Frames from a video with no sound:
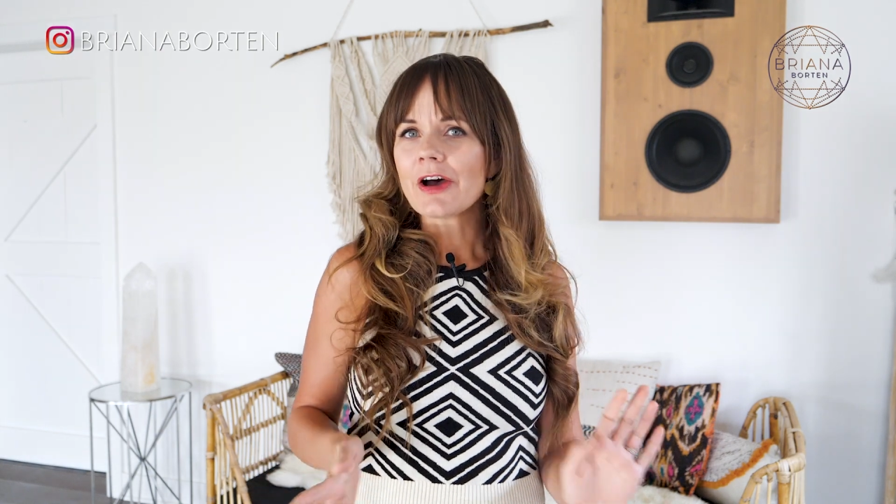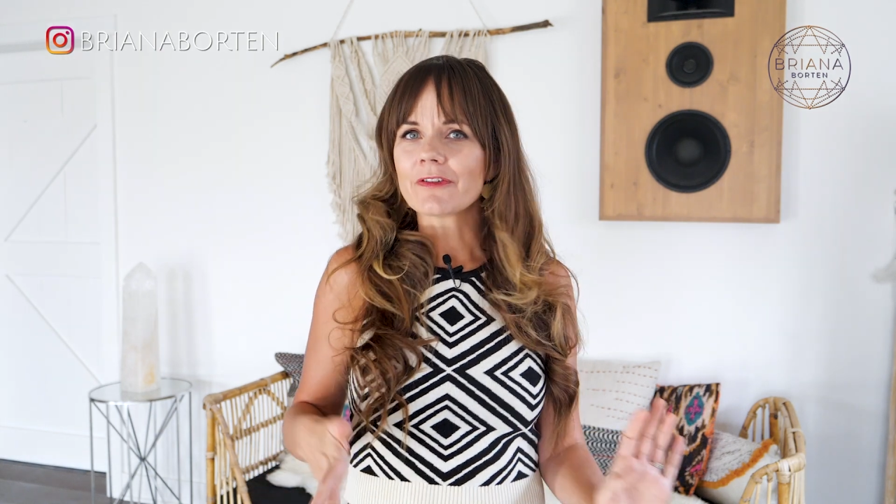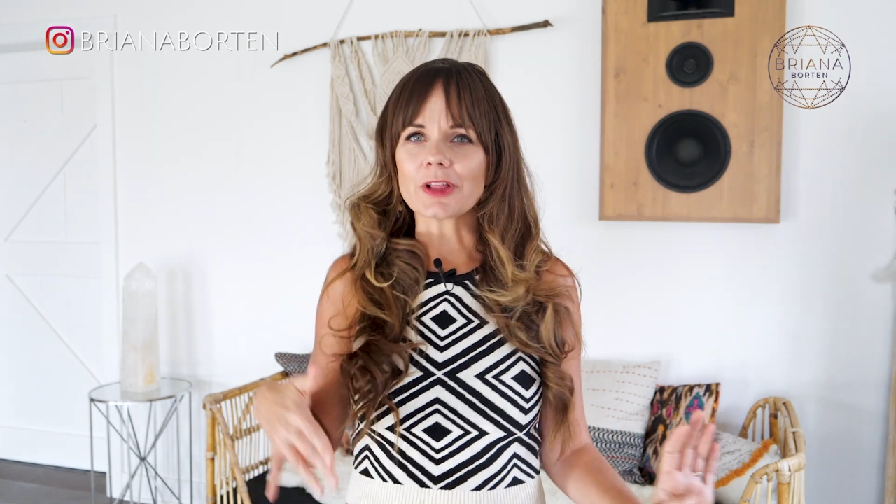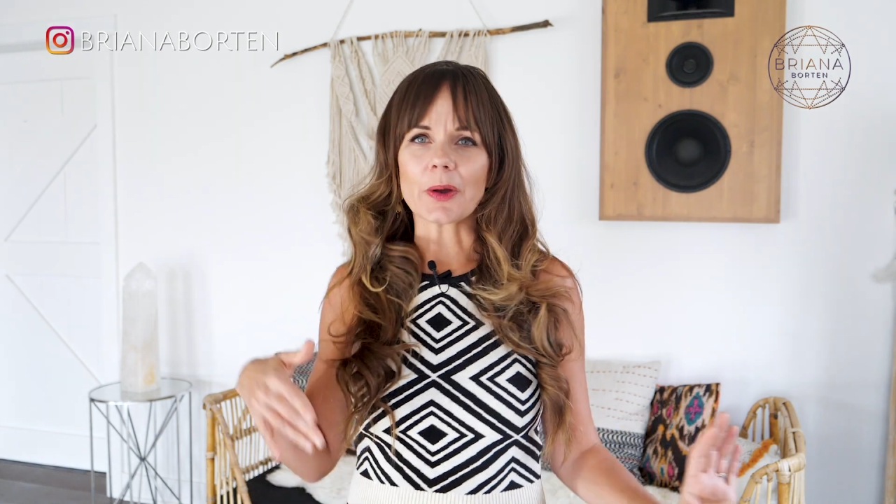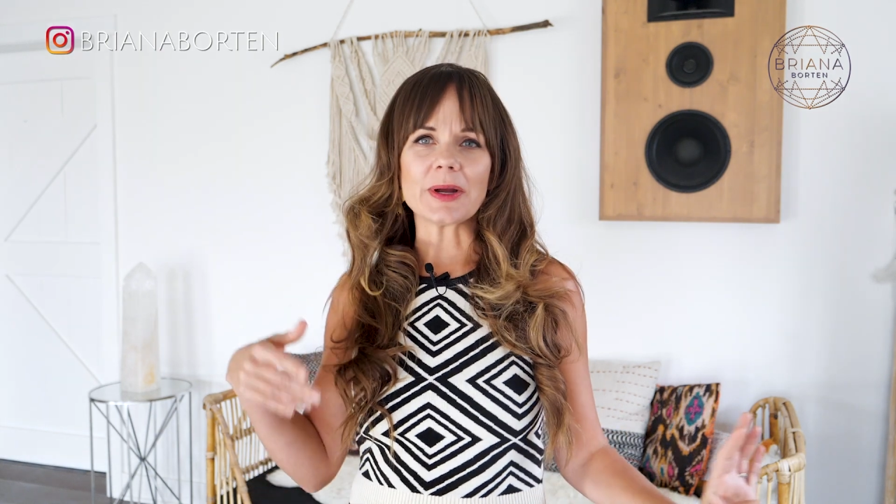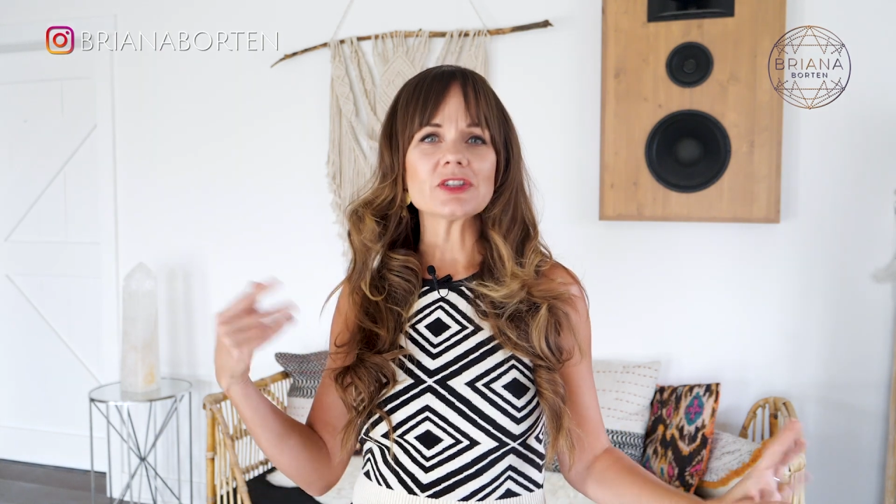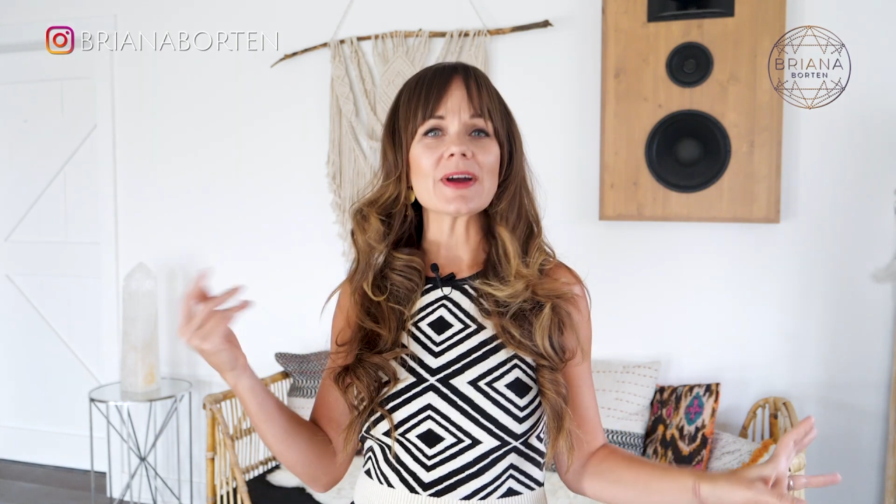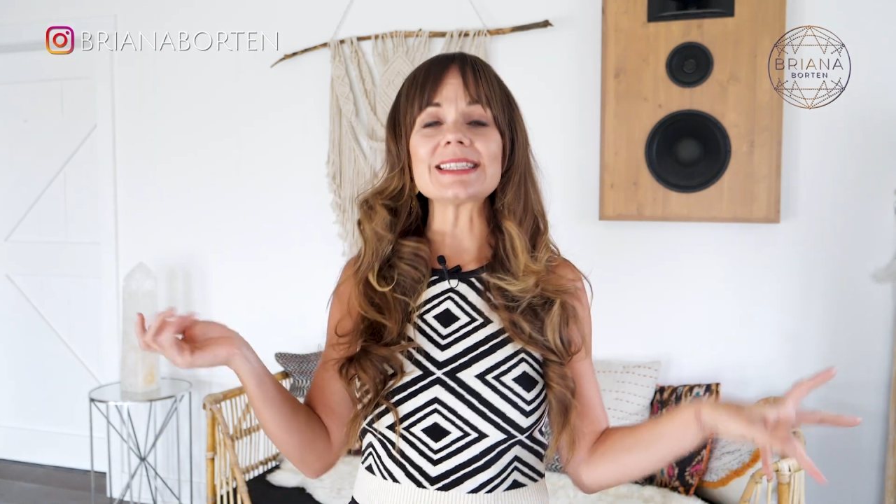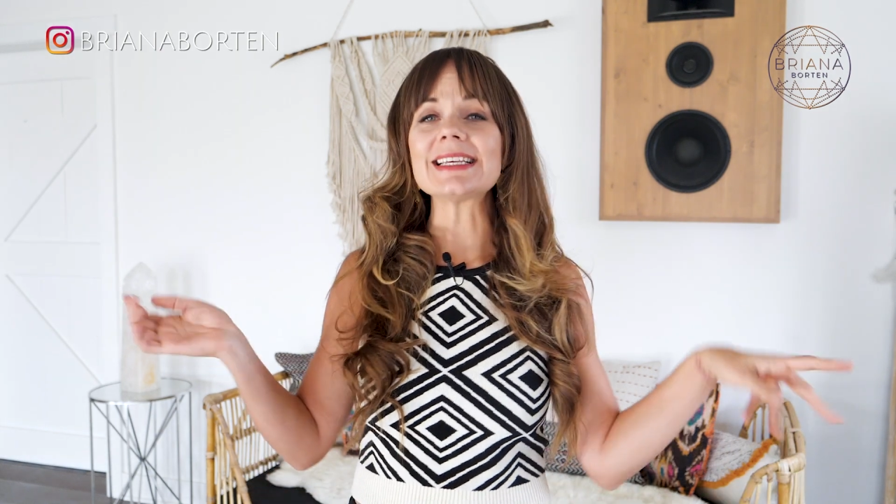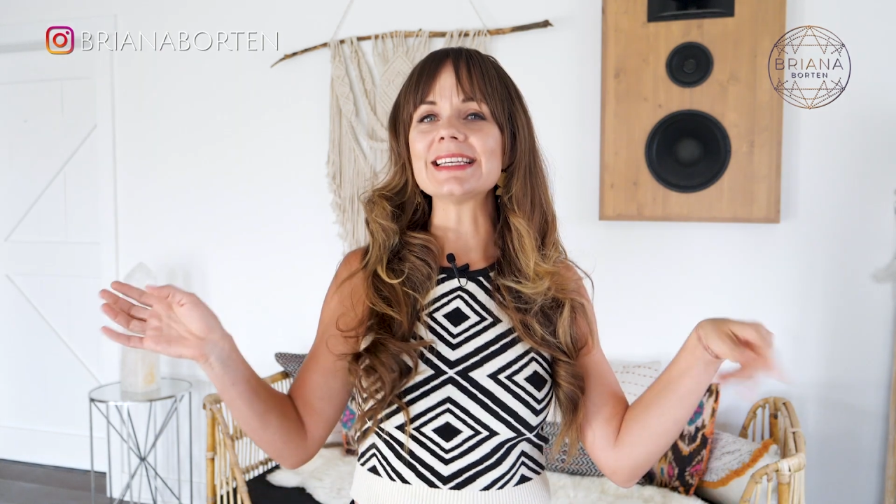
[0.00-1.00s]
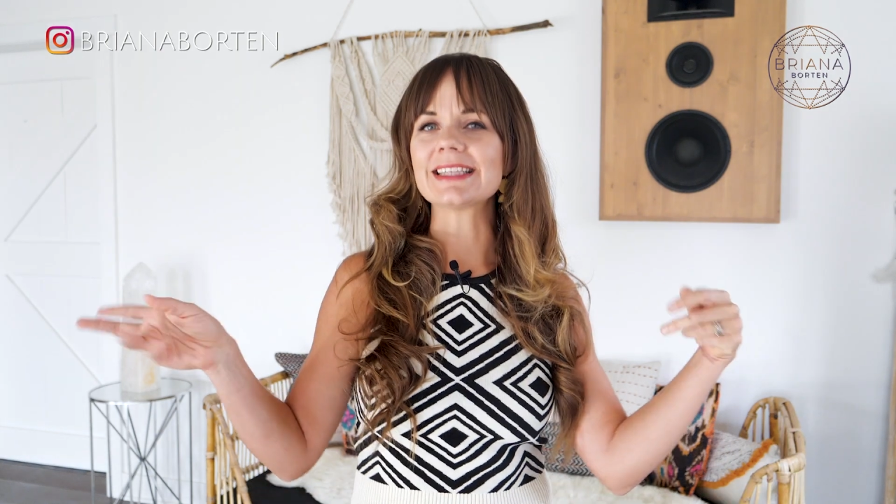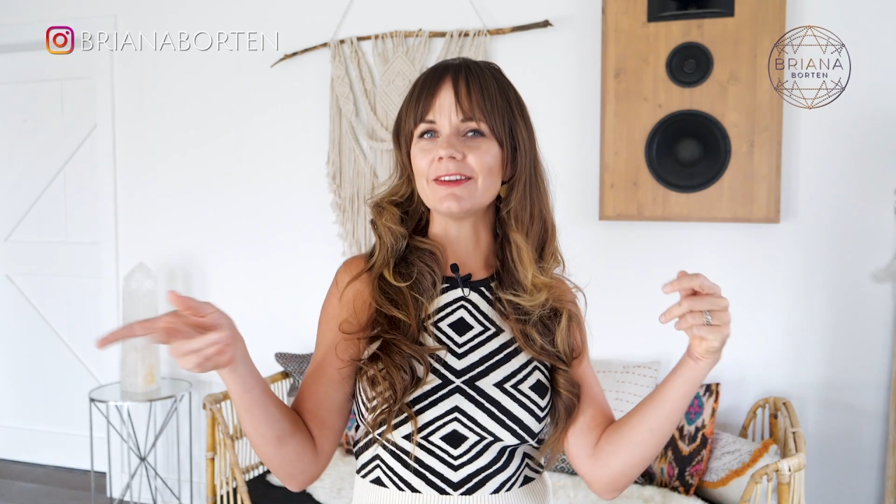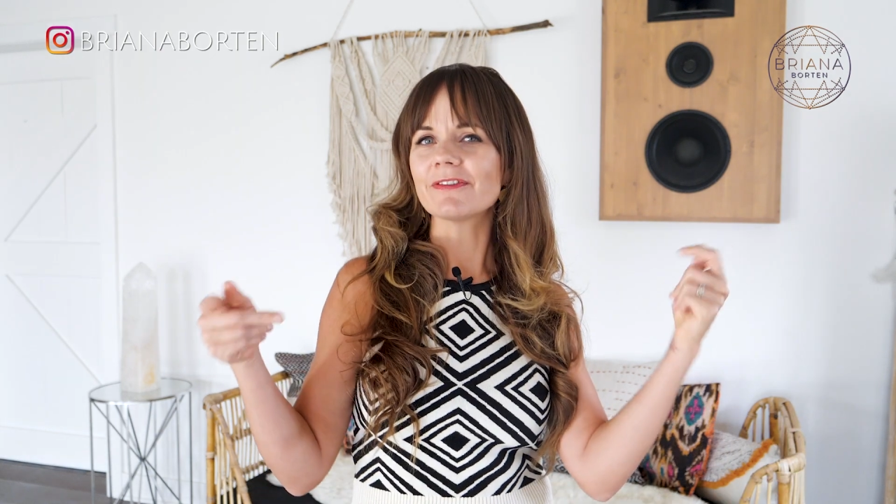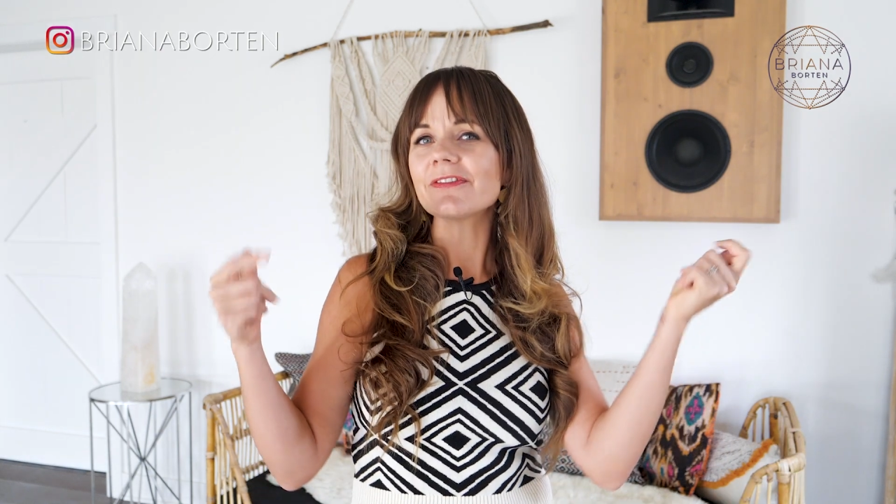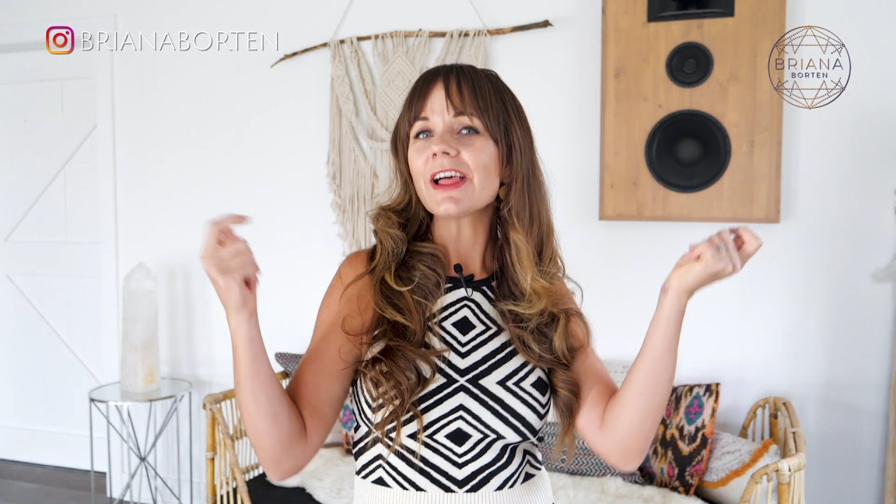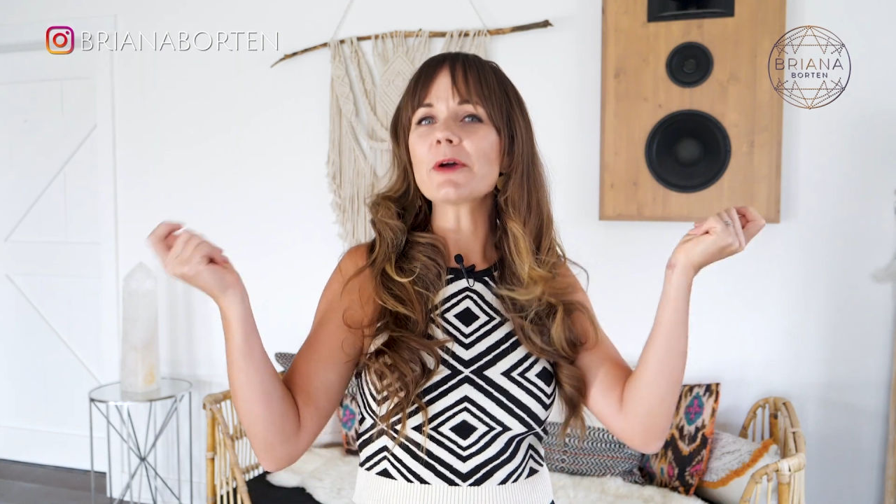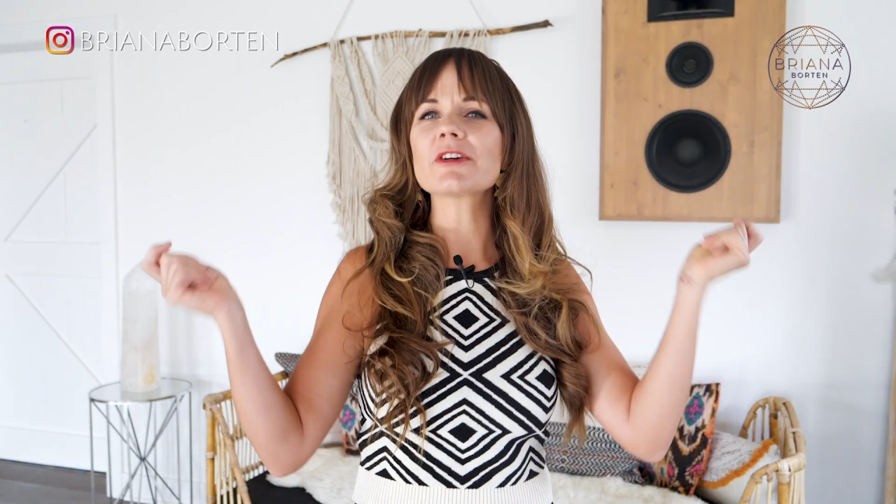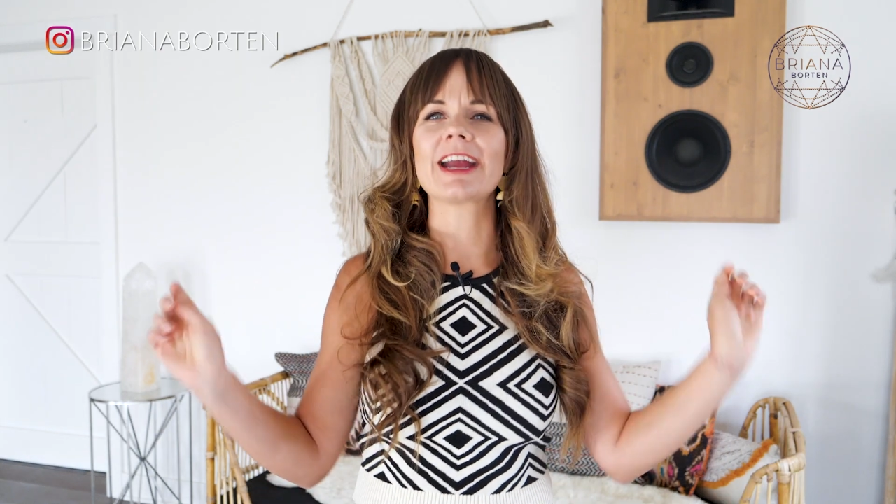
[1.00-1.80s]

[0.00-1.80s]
flowy dresses and flower